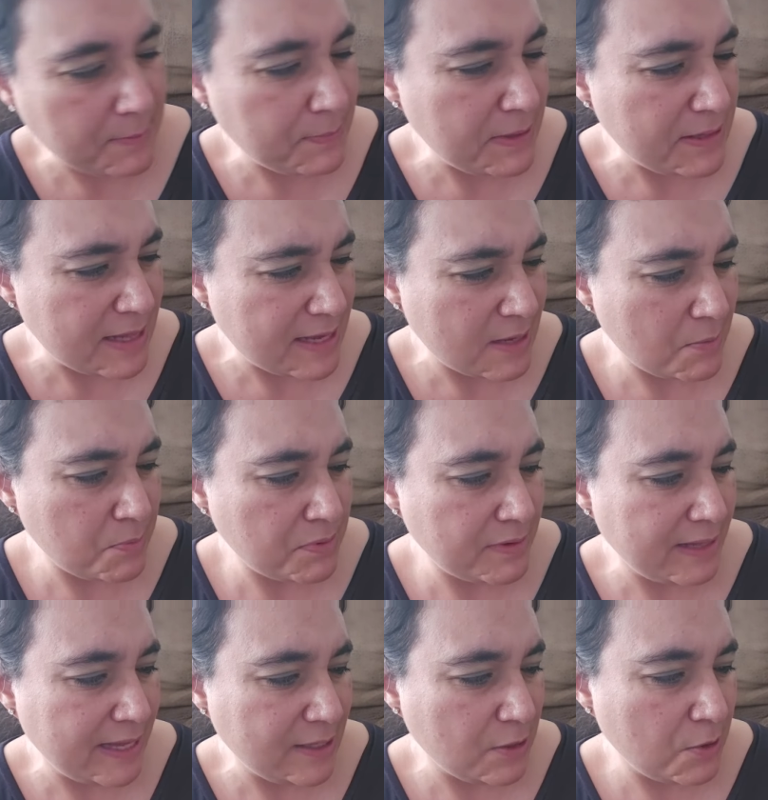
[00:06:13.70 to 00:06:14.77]
might be like a
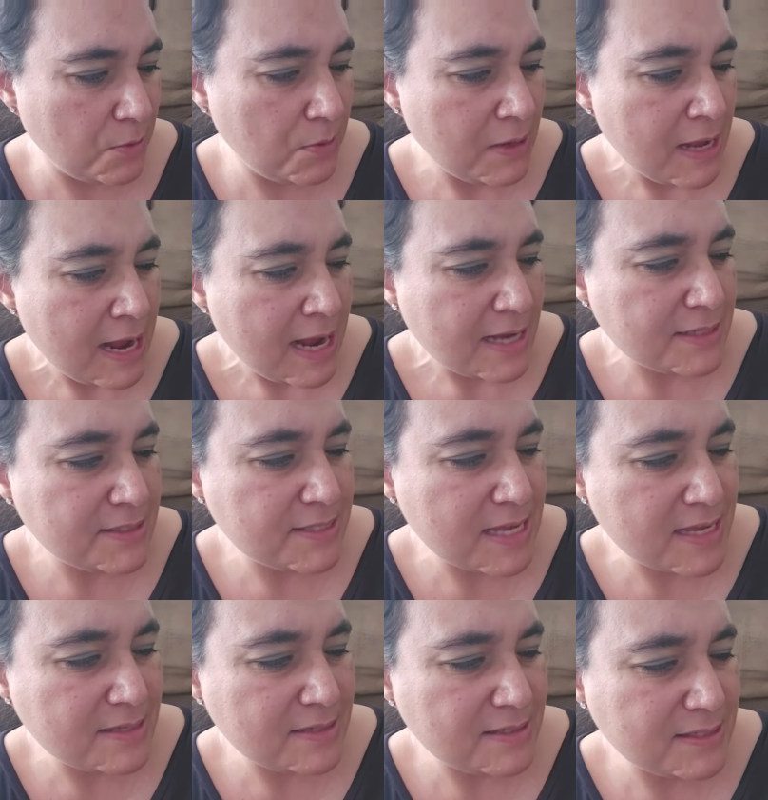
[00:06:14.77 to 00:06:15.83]
Play-Doh. It
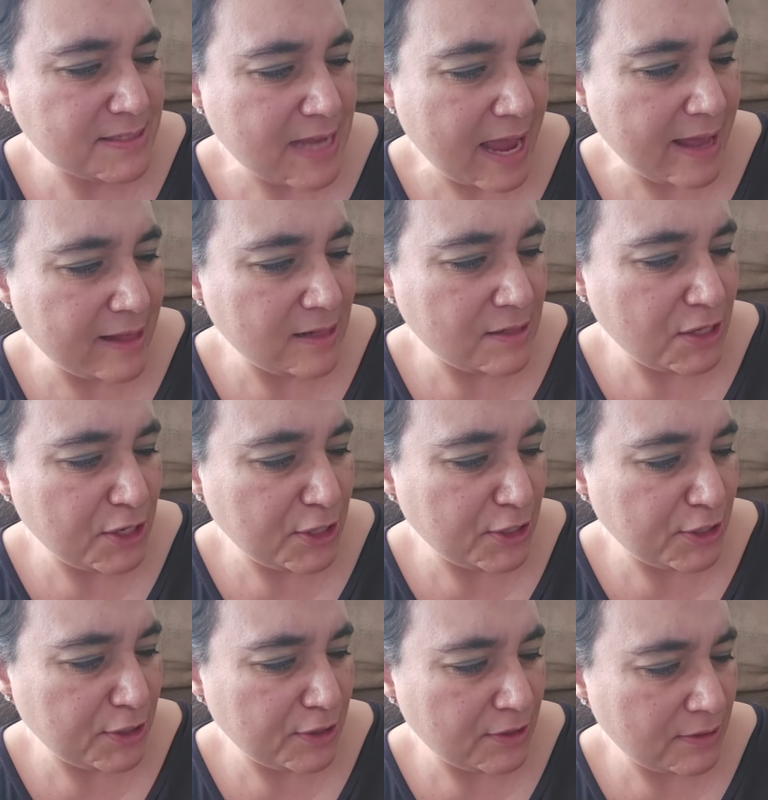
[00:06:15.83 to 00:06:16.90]
says style
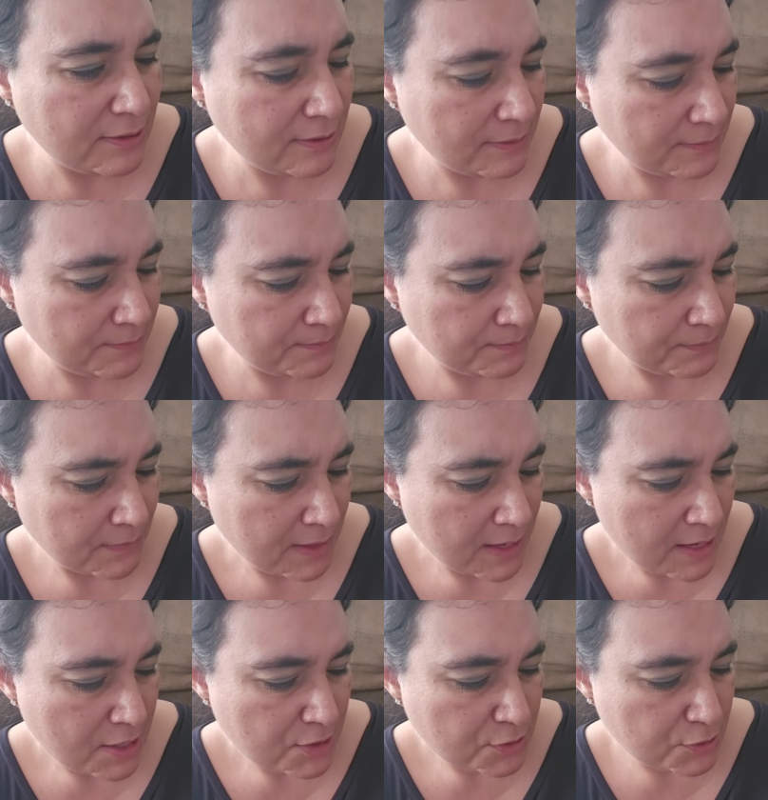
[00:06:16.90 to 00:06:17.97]
her.
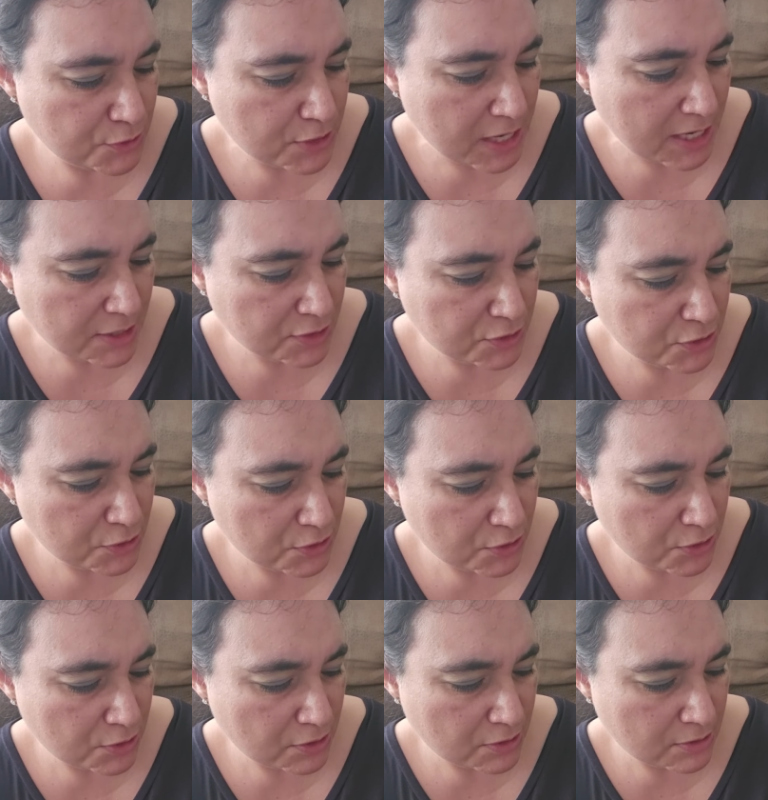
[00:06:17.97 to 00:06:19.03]
Change
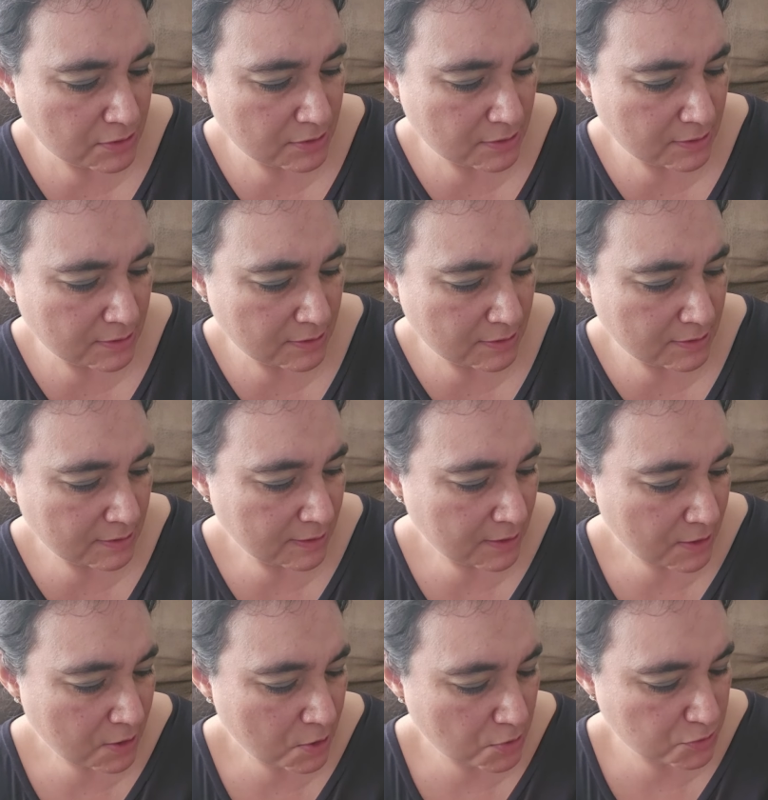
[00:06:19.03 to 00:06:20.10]
her.
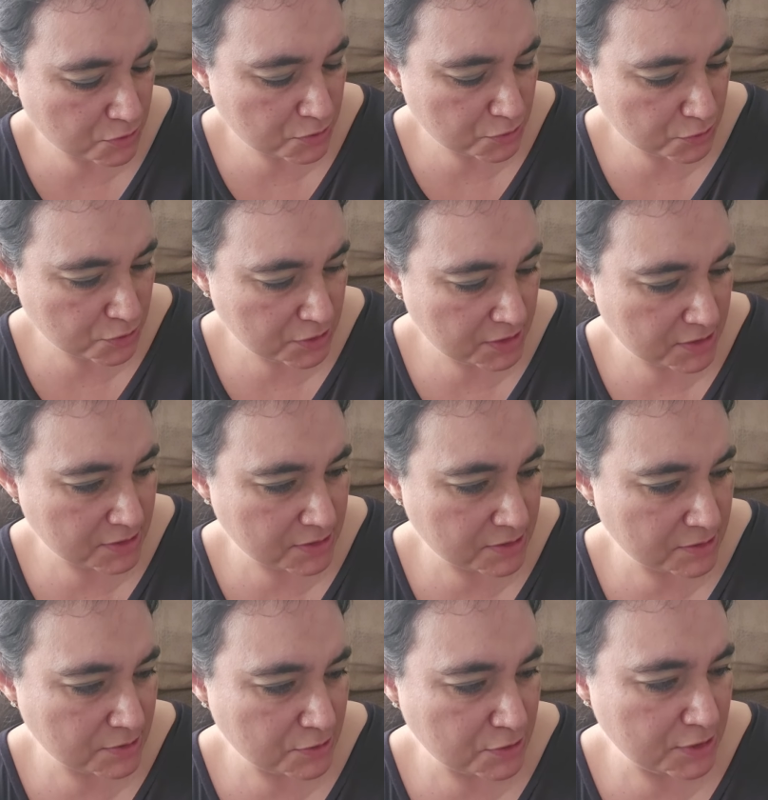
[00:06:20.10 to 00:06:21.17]
Oh, so
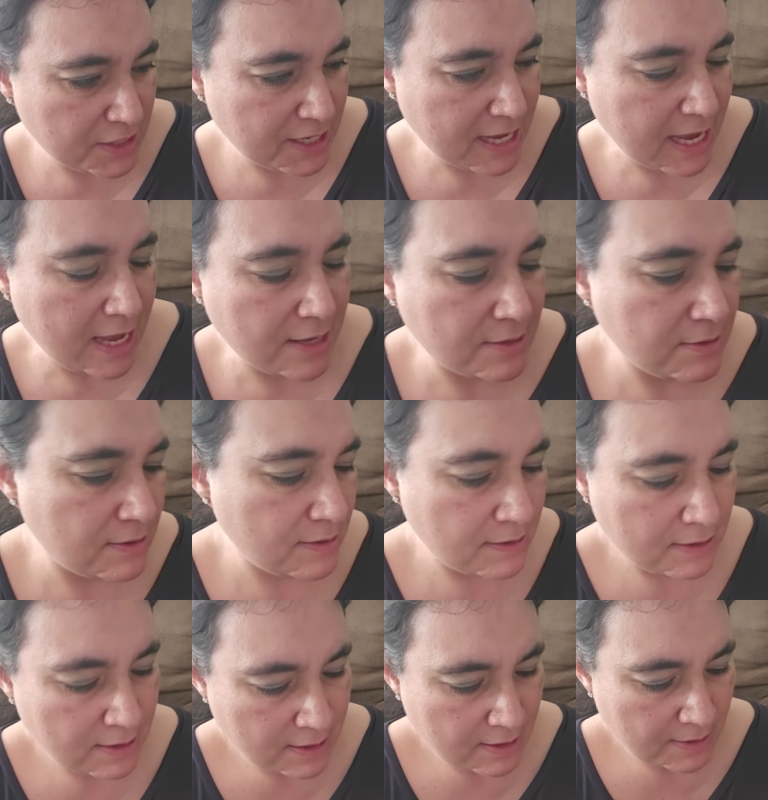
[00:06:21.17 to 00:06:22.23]
she can
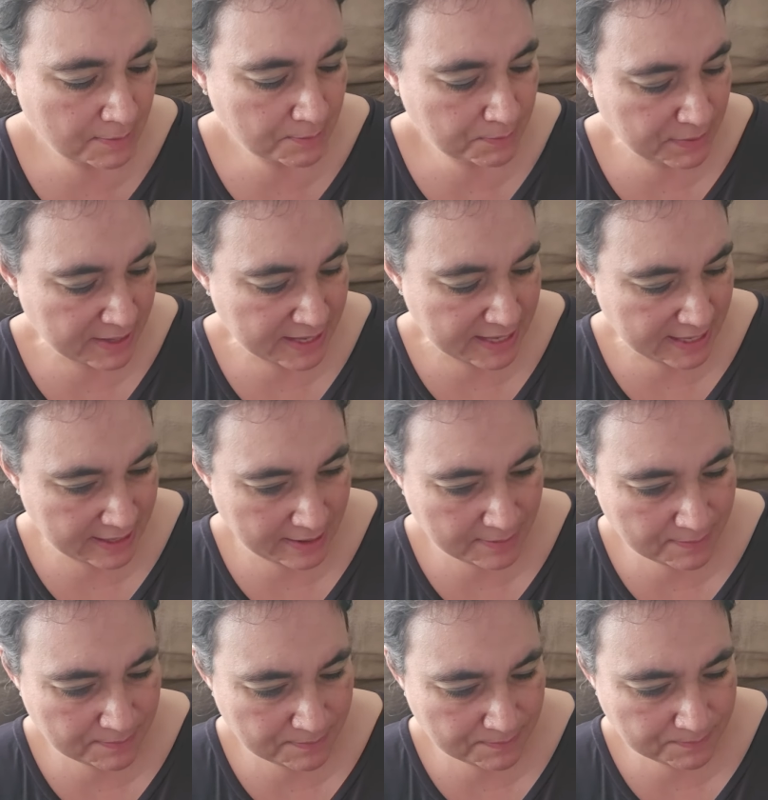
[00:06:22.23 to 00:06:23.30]

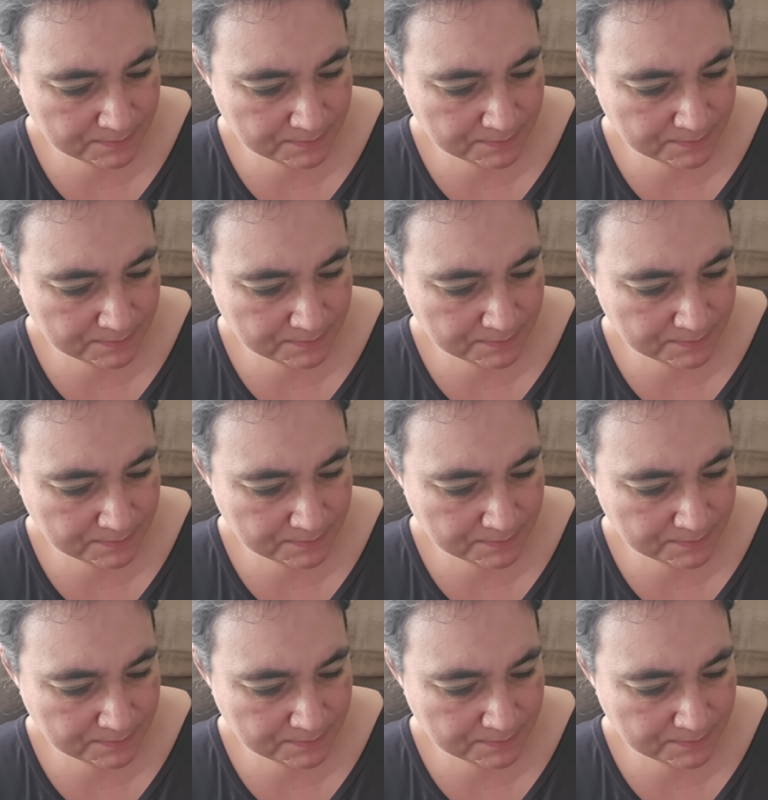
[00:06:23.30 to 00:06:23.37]
pee.